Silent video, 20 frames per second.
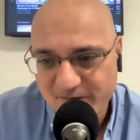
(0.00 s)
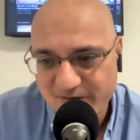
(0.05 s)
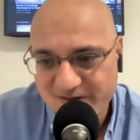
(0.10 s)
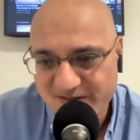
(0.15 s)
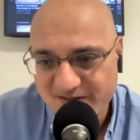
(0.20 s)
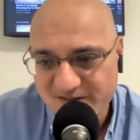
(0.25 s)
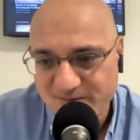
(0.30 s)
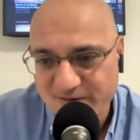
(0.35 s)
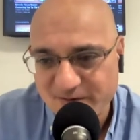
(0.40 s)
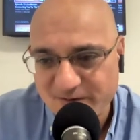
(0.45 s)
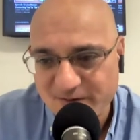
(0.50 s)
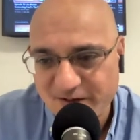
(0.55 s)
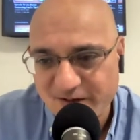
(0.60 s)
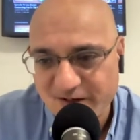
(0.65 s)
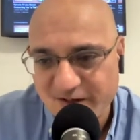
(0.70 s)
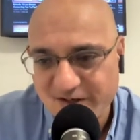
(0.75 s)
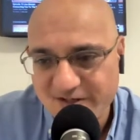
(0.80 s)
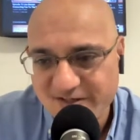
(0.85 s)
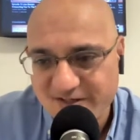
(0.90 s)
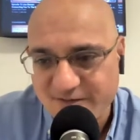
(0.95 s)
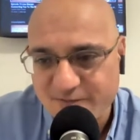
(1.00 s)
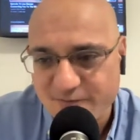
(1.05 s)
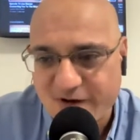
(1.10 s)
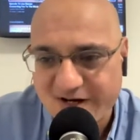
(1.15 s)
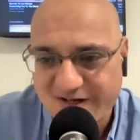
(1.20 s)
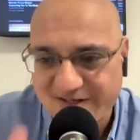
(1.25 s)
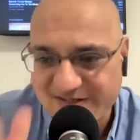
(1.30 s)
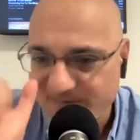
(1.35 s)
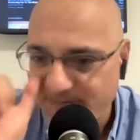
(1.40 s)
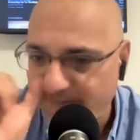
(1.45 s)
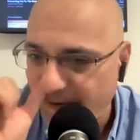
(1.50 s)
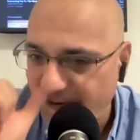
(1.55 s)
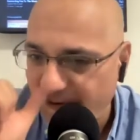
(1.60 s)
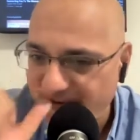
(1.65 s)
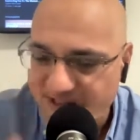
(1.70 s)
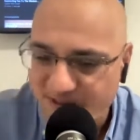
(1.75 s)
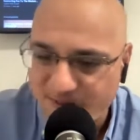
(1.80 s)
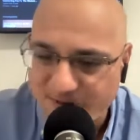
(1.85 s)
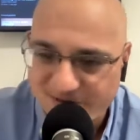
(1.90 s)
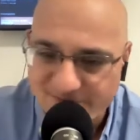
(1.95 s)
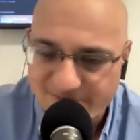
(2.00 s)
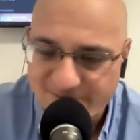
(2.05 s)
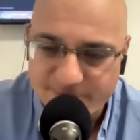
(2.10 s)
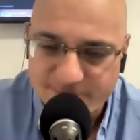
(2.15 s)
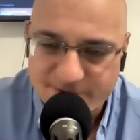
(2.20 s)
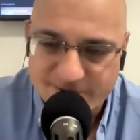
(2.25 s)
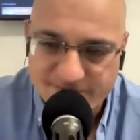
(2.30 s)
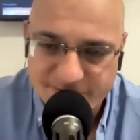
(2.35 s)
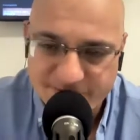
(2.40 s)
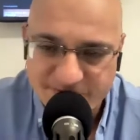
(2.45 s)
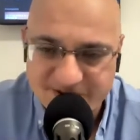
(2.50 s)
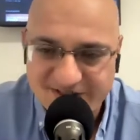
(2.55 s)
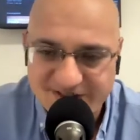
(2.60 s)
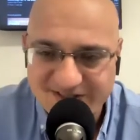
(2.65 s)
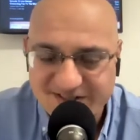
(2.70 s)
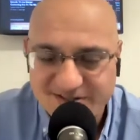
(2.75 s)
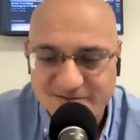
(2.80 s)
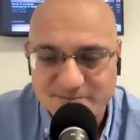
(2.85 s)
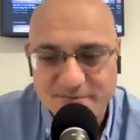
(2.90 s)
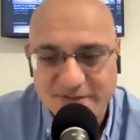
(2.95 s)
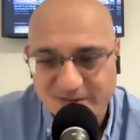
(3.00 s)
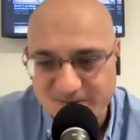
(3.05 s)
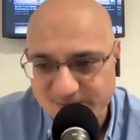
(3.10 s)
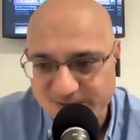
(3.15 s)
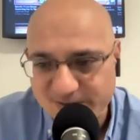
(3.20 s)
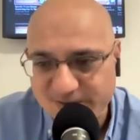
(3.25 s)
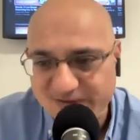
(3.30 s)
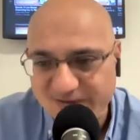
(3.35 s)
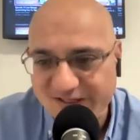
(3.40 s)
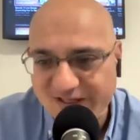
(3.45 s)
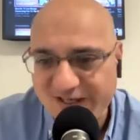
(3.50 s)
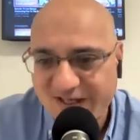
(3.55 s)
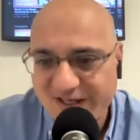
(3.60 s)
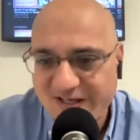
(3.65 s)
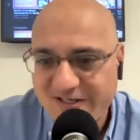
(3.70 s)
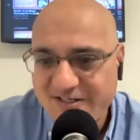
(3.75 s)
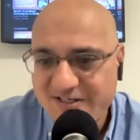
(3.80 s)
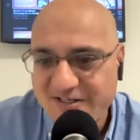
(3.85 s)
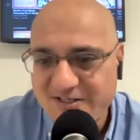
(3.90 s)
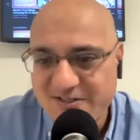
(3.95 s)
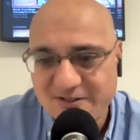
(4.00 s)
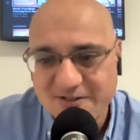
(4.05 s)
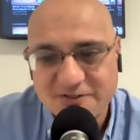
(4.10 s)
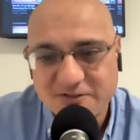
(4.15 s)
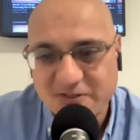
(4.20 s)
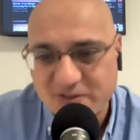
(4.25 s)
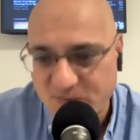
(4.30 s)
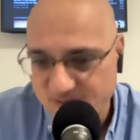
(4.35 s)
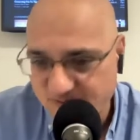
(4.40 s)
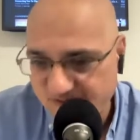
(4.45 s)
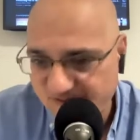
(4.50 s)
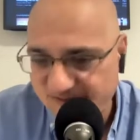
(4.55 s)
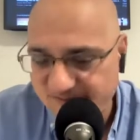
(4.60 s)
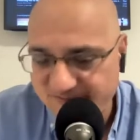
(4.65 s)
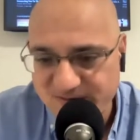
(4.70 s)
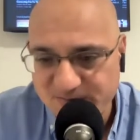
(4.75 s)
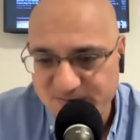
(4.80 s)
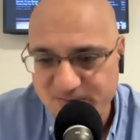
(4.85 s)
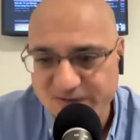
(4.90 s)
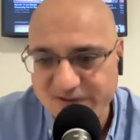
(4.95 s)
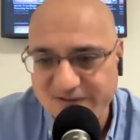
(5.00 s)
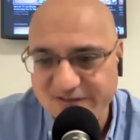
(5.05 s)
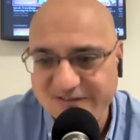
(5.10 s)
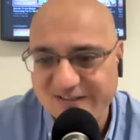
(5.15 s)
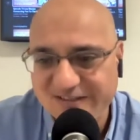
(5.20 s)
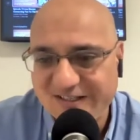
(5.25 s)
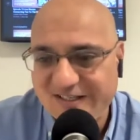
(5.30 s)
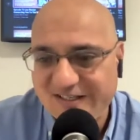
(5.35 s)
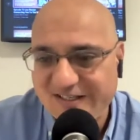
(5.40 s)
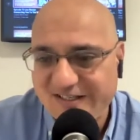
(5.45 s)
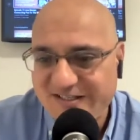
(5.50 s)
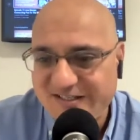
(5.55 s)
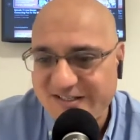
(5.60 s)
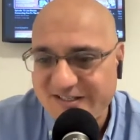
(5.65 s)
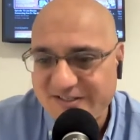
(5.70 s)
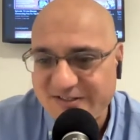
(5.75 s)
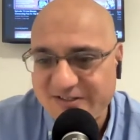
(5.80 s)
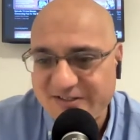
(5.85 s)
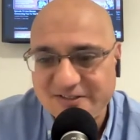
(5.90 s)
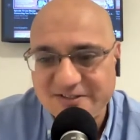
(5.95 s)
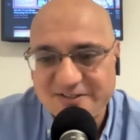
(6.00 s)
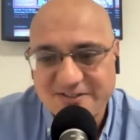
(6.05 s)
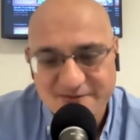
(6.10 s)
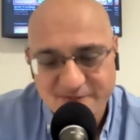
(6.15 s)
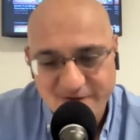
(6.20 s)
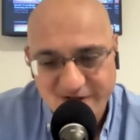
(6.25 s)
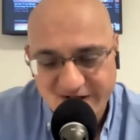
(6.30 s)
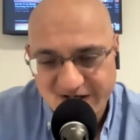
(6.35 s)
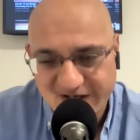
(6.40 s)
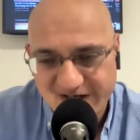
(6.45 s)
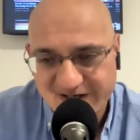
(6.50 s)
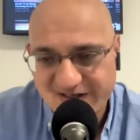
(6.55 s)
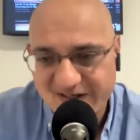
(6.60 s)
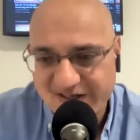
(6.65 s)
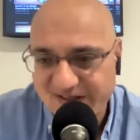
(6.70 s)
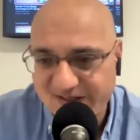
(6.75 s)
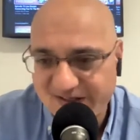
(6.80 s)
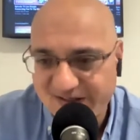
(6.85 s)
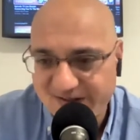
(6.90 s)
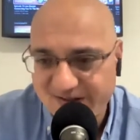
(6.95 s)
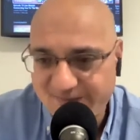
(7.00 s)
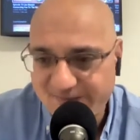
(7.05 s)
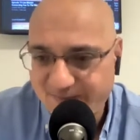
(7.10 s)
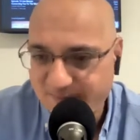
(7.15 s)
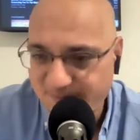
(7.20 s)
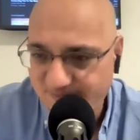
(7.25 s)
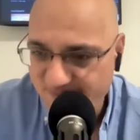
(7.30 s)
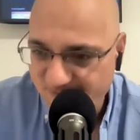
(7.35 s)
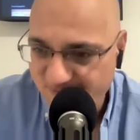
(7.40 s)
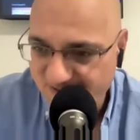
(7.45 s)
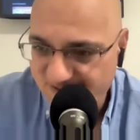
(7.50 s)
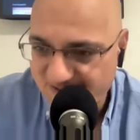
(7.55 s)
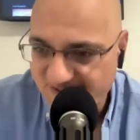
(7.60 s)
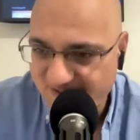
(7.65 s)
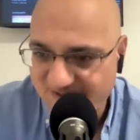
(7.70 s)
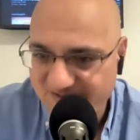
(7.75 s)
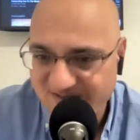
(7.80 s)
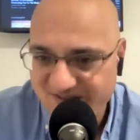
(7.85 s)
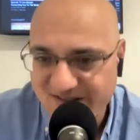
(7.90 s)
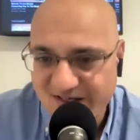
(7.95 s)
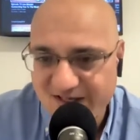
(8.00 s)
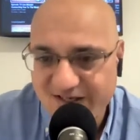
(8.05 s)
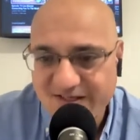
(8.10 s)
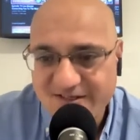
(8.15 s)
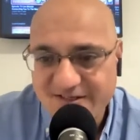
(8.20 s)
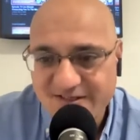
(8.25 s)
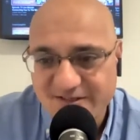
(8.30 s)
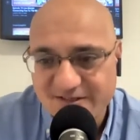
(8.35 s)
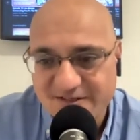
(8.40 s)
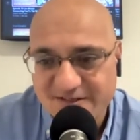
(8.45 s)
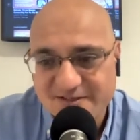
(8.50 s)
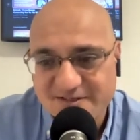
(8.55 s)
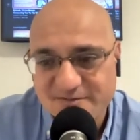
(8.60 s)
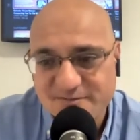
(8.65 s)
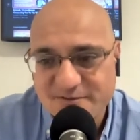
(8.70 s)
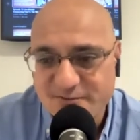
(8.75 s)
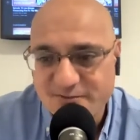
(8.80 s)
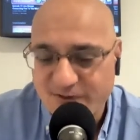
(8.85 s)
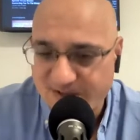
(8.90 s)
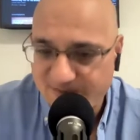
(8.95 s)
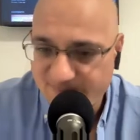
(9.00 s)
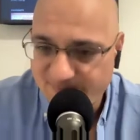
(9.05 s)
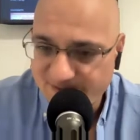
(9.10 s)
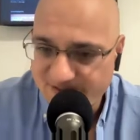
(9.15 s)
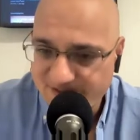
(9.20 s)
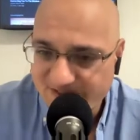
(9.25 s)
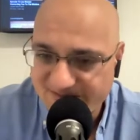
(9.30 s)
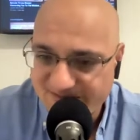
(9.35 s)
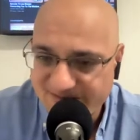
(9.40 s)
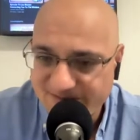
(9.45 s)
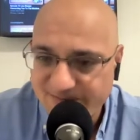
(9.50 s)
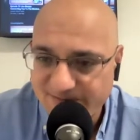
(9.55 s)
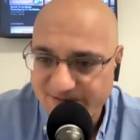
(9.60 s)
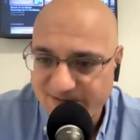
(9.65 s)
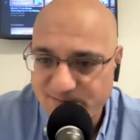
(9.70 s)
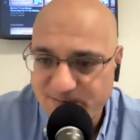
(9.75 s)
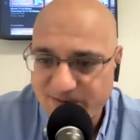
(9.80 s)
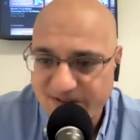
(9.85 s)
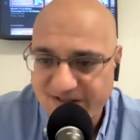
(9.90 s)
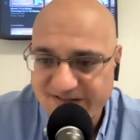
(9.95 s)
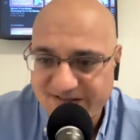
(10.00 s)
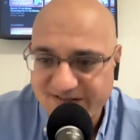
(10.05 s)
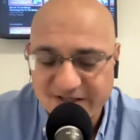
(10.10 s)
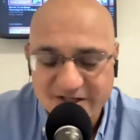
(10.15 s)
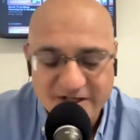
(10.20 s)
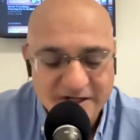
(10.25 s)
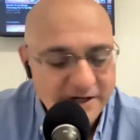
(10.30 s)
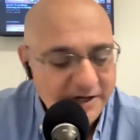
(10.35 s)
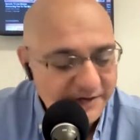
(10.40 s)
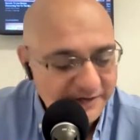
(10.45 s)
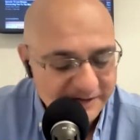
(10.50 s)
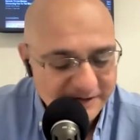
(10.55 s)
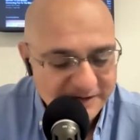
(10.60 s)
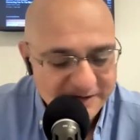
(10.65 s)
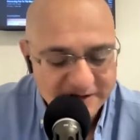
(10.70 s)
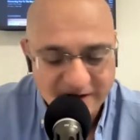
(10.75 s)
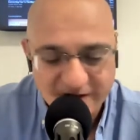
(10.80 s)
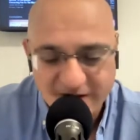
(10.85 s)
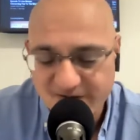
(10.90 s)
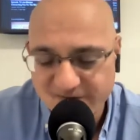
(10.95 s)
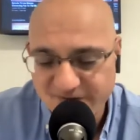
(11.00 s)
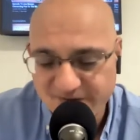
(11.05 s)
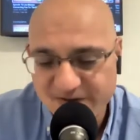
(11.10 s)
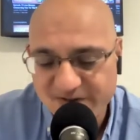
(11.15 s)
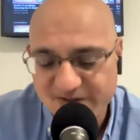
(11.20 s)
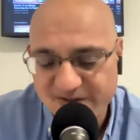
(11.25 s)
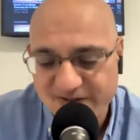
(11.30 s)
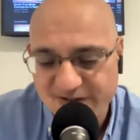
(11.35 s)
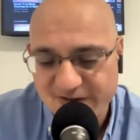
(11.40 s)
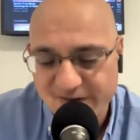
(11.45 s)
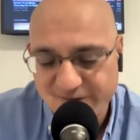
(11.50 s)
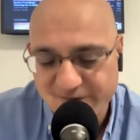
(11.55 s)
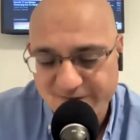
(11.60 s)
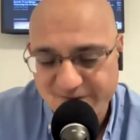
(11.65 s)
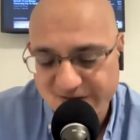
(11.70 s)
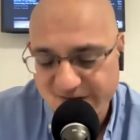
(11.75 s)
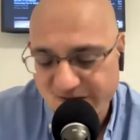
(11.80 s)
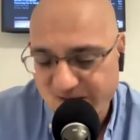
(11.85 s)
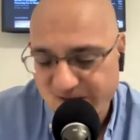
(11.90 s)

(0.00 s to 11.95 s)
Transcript: She ran a small charity for refugees in Melbourne. She's done community development. She's done training and healing for kids. She's done some training for kids in the Philippines and a lot of good stuff.